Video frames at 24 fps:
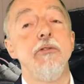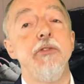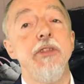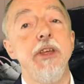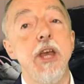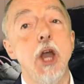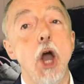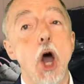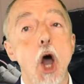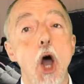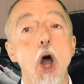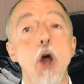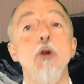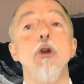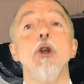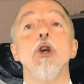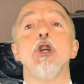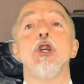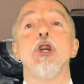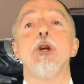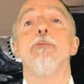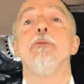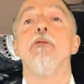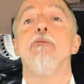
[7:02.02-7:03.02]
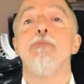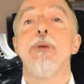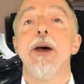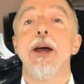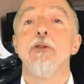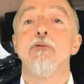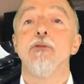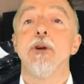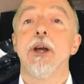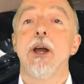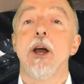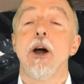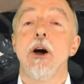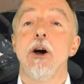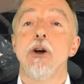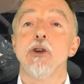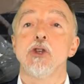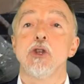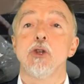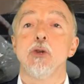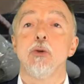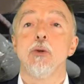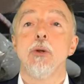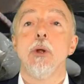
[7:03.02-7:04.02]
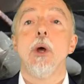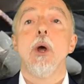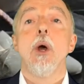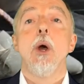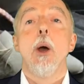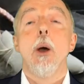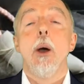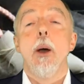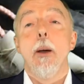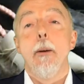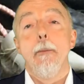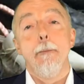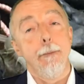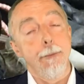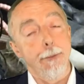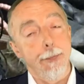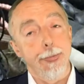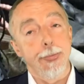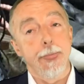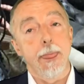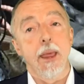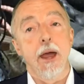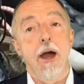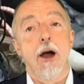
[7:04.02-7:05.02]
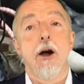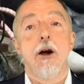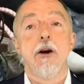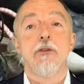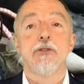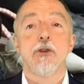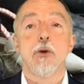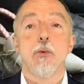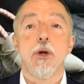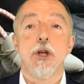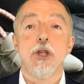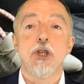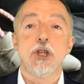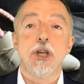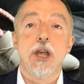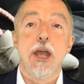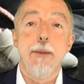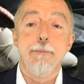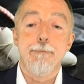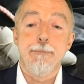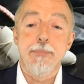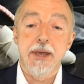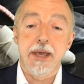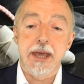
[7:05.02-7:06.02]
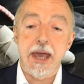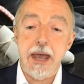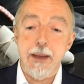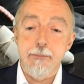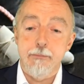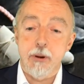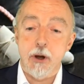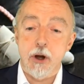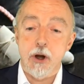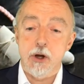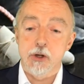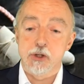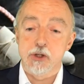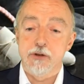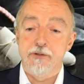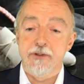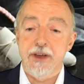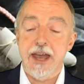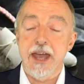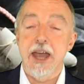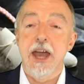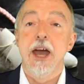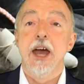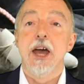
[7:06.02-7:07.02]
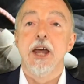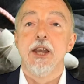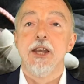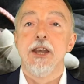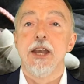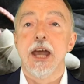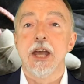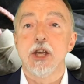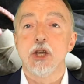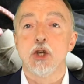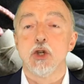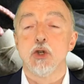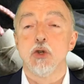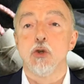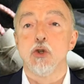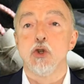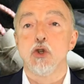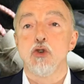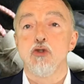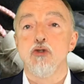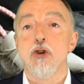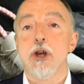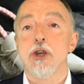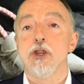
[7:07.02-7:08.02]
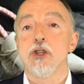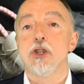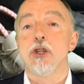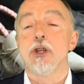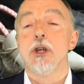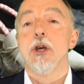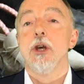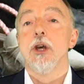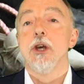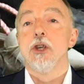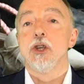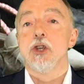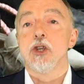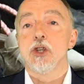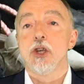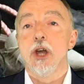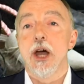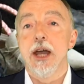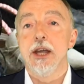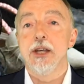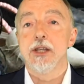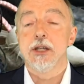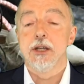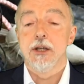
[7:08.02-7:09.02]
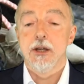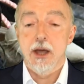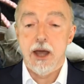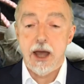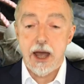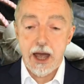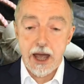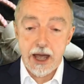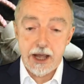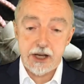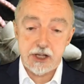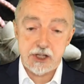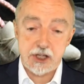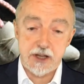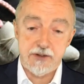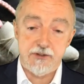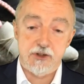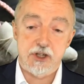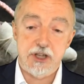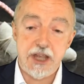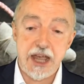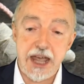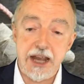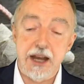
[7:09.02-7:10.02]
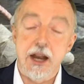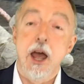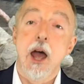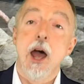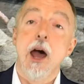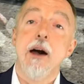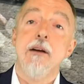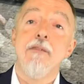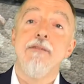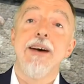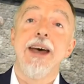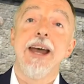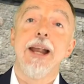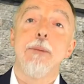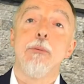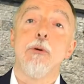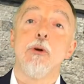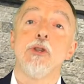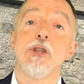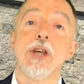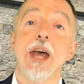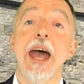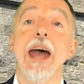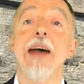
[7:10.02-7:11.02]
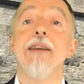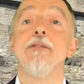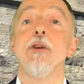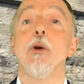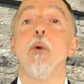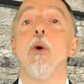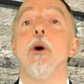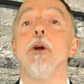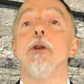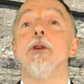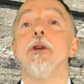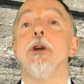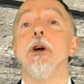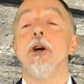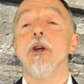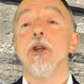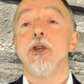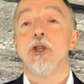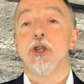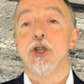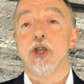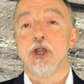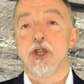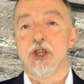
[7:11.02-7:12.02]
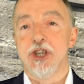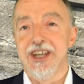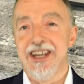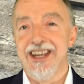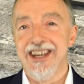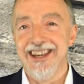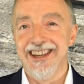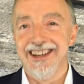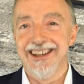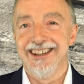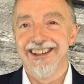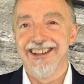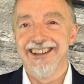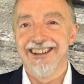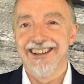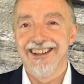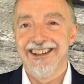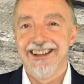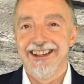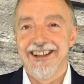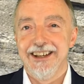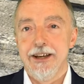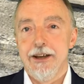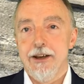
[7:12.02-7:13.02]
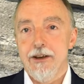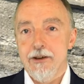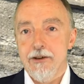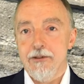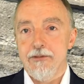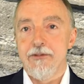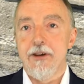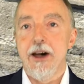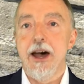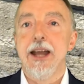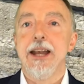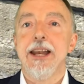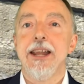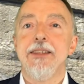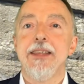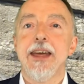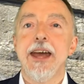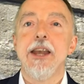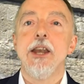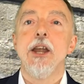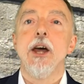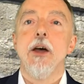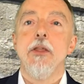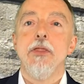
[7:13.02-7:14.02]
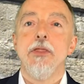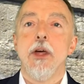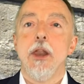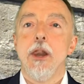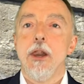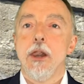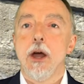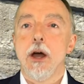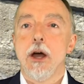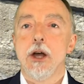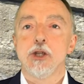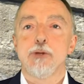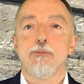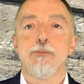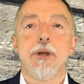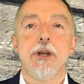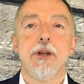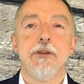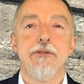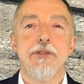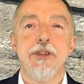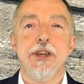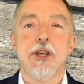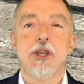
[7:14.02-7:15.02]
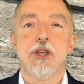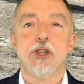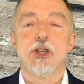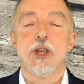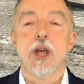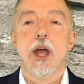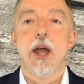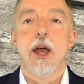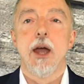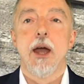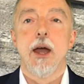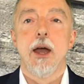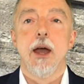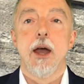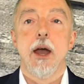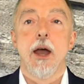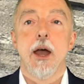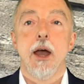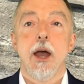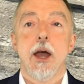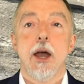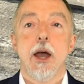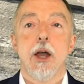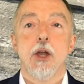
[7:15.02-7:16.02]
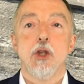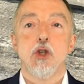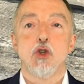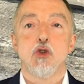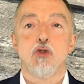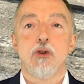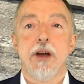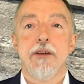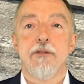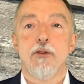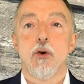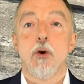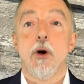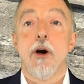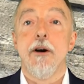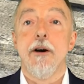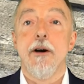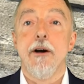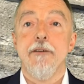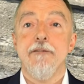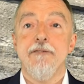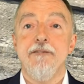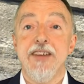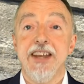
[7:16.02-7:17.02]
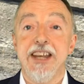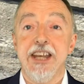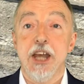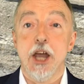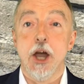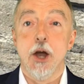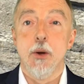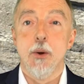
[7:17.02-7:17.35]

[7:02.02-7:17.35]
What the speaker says: the ownership of Penrhyn Castle, after which it became part of a National Trust site and, as I've said, available to everyone to see. Finally then, the last bit of this travel video.